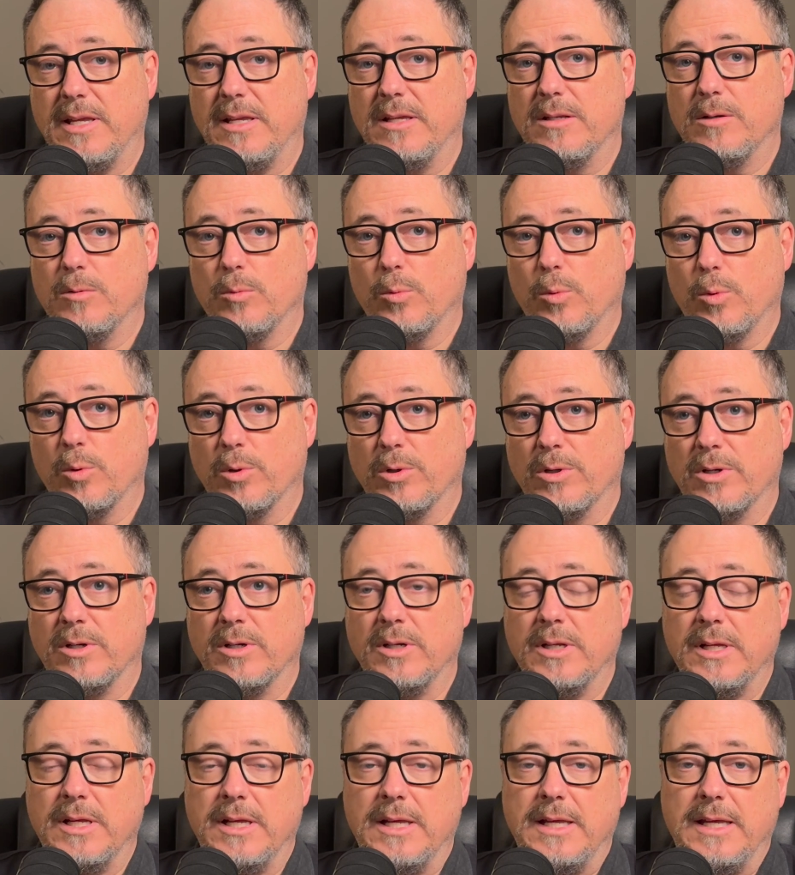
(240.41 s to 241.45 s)
in order.
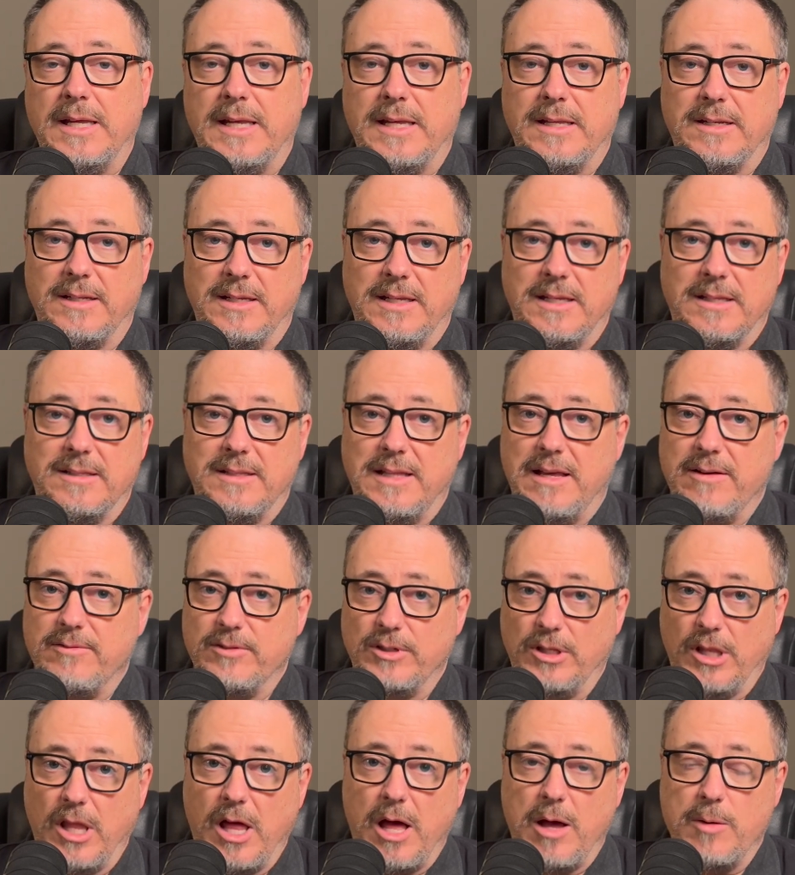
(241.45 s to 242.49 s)
And again, they have a
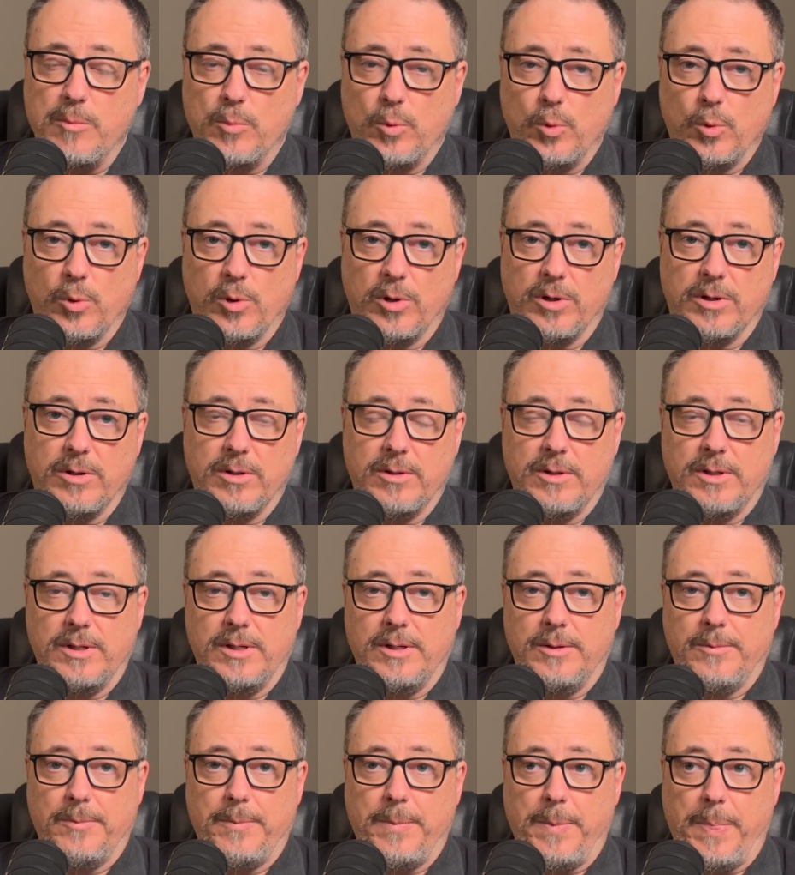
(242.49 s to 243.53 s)
lot more
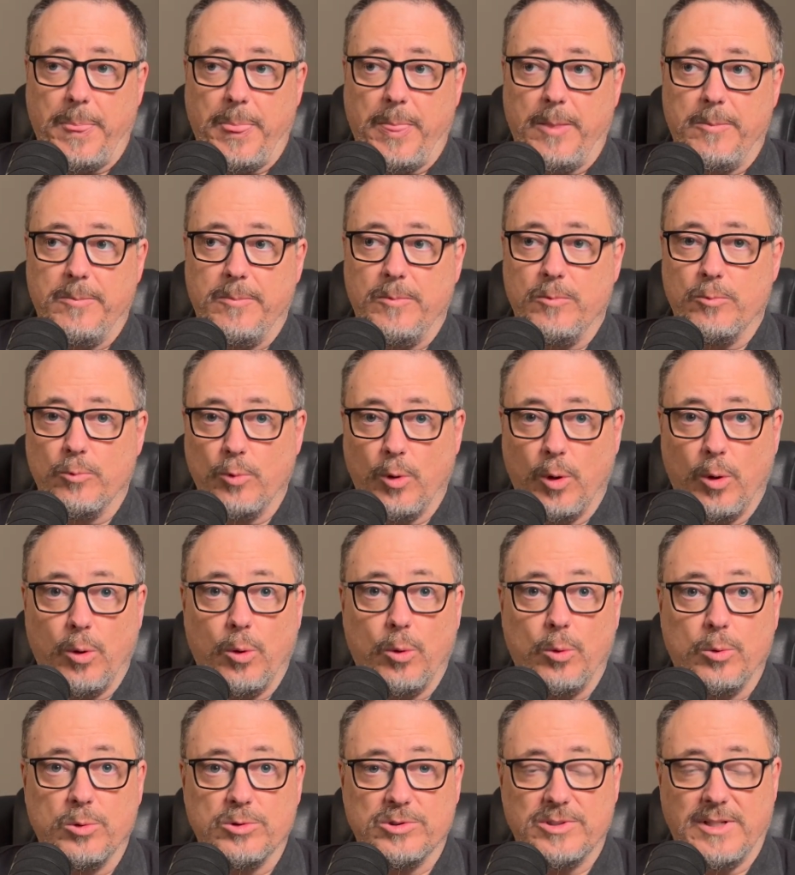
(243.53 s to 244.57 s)

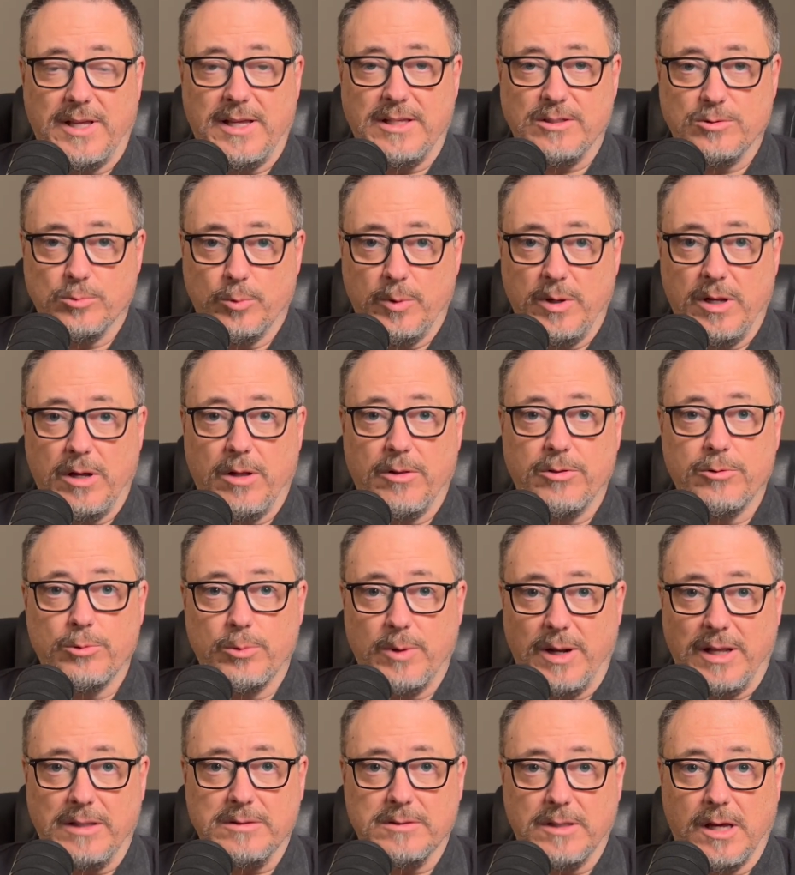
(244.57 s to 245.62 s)
roles as well
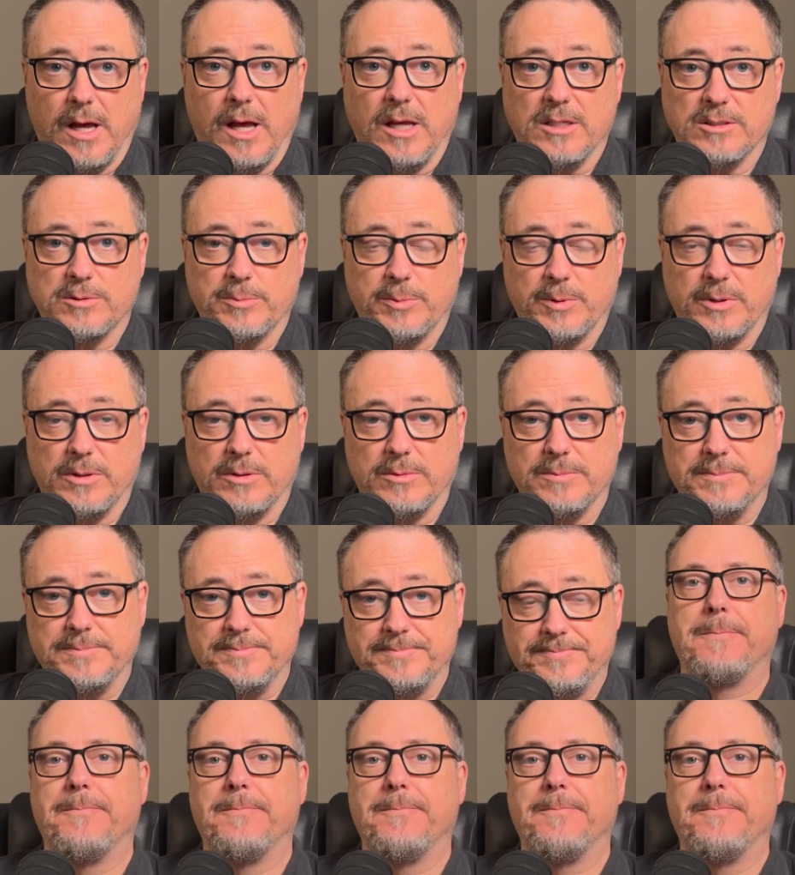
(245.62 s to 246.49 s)
throughout the hospital.